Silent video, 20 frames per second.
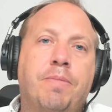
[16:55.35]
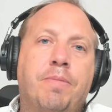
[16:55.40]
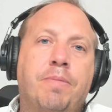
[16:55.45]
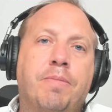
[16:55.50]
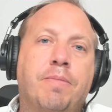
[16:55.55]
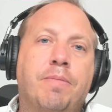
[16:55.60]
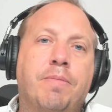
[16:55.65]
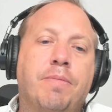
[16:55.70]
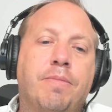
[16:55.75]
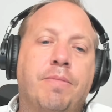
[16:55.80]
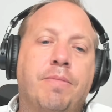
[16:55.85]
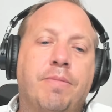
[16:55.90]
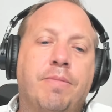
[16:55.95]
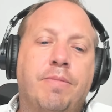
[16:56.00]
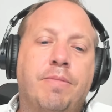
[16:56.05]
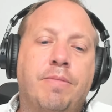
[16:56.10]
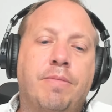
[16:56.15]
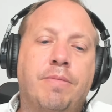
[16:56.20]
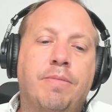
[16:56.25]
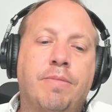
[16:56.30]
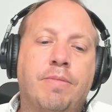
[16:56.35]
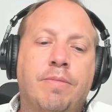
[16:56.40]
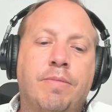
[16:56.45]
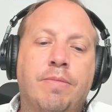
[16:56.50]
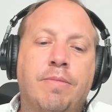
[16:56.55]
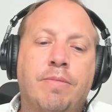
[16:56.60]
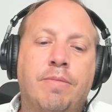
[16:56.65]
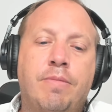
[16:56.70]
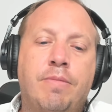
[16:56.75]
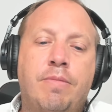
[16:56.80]

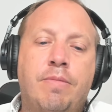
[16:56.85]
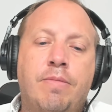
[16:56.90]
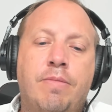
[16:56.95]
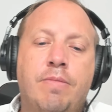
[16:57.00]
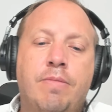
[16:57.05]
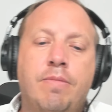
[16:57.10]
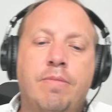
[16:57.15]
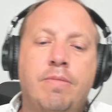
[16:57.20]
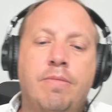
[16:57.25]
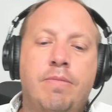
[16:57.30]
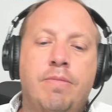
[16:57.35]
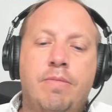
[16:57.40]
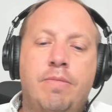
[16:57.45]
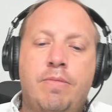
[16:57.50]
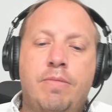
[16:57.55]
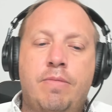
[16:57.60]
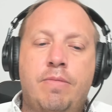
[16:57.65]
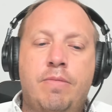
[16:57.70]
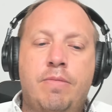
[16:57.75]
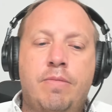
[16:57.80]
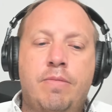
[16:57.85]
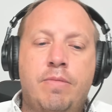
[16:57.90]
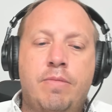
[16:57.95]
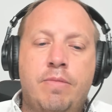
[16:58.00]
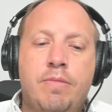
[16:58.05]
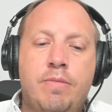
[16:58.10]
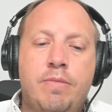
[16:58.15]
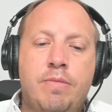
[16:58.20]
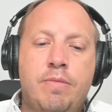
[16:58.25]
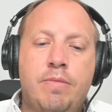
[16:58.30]

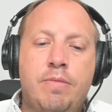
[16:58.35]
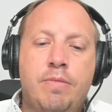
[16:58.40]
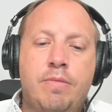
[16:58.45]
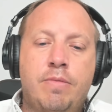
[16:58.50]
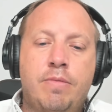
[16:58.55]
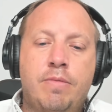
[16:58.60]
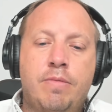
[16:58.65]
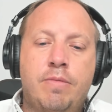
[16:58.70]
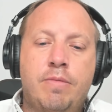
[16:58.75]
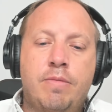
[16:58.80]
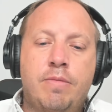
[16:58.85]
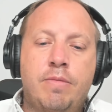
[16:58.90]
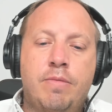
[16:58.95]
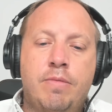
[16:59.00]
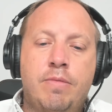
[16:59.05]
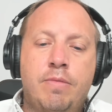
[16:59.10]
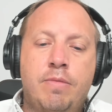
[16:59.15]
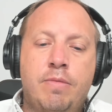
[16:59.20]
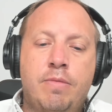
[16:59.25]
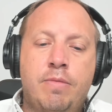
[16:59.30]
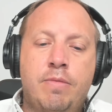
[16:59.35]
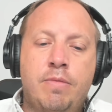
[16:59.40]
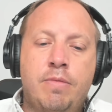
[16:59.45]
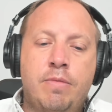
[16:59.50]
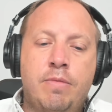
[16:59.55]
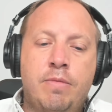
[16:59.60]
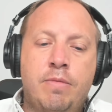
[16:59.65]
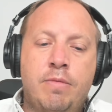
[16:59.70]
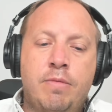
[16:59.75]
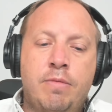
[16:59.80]

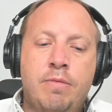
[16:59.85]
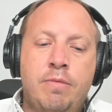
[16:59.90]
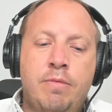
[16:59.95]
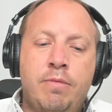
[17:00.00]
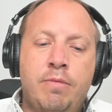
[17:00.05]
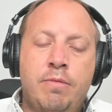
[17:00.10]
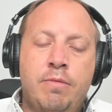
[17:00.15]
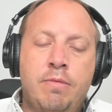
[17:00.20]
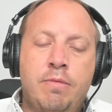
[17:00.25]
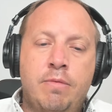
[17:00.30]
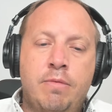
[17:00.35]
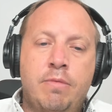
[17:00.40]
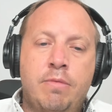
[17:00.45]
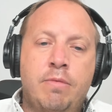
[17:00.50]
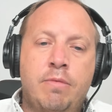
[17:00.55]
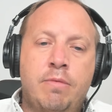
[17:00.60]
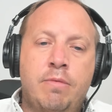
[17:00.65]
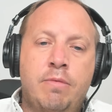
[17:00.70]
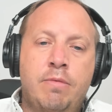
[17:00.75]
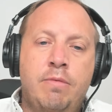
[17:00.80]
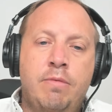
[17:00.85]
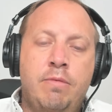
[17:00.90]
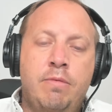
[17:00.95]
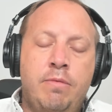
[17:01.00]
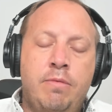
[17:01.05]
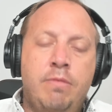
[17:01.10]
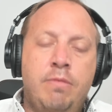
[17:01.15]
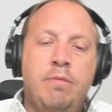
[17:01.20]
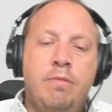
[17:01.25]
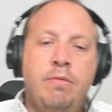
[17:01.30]

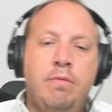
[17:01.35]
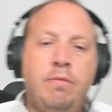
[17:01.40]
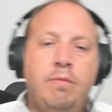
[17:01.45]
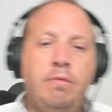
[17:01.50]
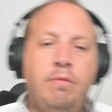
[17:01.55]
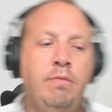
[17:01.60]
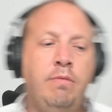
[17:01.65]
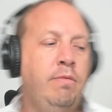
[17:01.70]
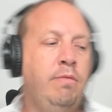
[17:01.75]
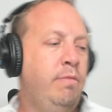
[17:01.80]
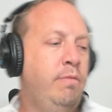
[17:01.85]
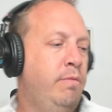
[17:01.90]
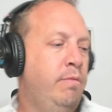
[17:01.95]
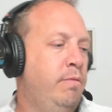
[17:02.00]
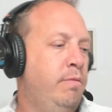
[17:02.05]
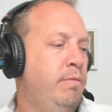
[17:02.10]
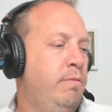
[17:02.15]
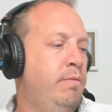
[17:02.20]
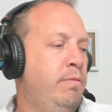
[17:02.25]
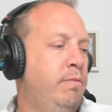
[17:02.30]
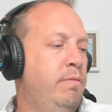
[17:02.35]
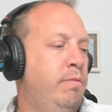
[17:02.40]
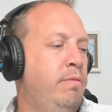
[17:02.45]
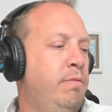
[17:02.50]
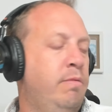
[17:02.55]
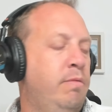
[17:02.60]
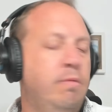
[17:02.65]
[no speech]